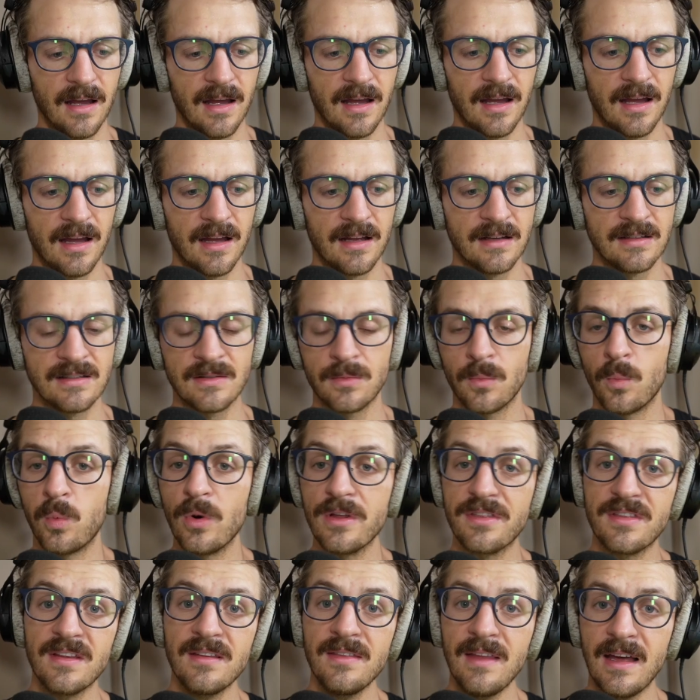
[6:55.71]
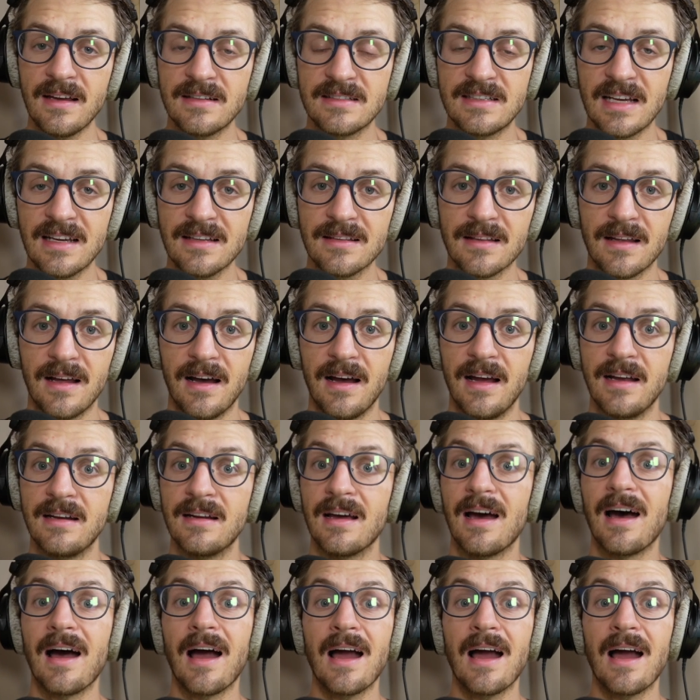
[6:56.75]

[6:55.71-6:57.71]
And within that deadline,